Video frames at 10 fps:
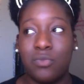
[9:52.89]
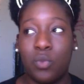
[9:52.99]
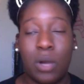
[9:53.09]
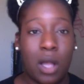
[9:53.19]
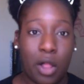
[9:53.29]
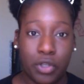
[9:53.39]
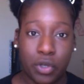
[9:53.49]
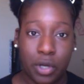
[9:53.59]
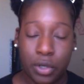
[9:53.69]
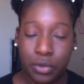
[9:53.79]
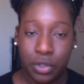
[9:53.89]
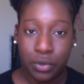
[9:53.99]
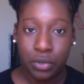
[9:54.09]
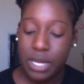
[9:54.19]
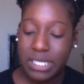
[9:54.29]
what college you're going to go
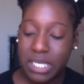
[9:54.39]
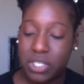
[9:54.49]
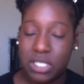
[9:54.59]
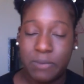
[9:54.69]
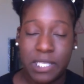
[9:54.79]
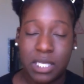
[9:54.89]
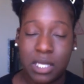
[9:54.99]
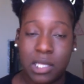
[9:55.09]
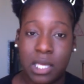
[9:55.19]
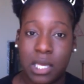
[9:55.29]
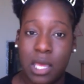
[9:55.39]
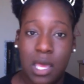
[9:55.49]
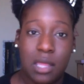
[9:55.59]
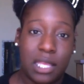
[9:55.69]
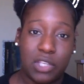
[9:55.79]
to. Orientation is basically
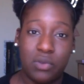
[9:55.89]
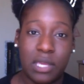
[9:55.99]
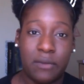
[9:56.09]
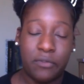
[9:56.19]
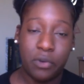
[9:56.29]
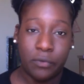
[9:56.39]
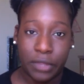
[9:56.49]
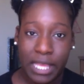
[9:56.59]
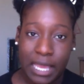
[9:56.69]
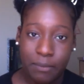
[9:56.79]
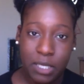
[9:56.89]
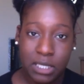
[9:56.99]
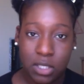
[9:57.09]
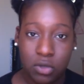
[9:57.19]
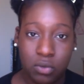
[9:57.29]
like you get a feel for the
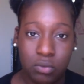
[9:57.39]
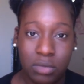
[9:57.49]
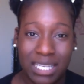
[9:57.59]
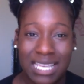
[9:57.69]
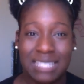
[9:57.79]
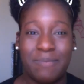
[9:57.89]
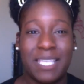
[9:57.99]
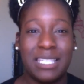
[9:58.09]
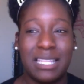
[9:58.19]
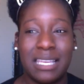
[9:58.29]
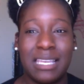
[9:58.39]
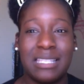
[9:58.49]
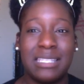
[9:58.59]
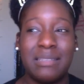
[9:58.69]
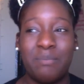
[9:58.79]
campus, and you like it's basically
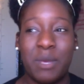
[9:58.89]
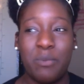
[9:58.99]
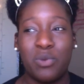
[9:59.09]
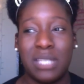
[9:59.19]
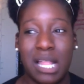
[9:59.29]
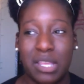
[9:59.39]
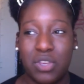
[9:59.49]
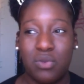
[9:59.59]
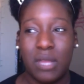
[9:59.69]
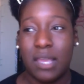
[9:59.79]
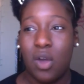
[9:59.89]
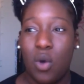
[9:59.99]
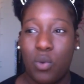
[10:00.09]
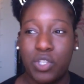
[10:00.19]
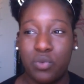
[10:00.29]
people telling you like
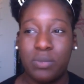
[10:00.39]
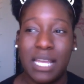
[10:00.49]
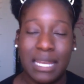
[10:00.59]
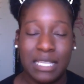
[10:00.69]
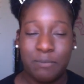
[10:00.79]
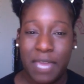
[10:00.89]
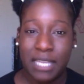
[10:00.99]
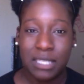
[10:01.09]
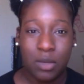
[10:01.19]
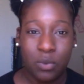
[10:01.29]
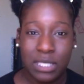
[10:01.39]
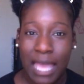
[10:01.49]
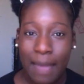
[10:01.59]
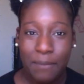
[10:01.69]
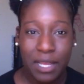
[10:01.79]
what you plan to expect, like what's
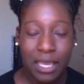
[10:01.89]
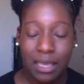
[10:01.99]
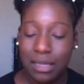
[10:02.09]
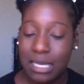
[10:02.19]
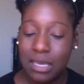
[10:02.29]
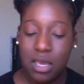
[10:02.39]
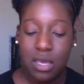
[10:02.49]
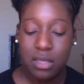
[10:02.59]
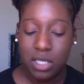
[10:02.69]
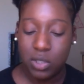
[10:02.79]
happening, like this is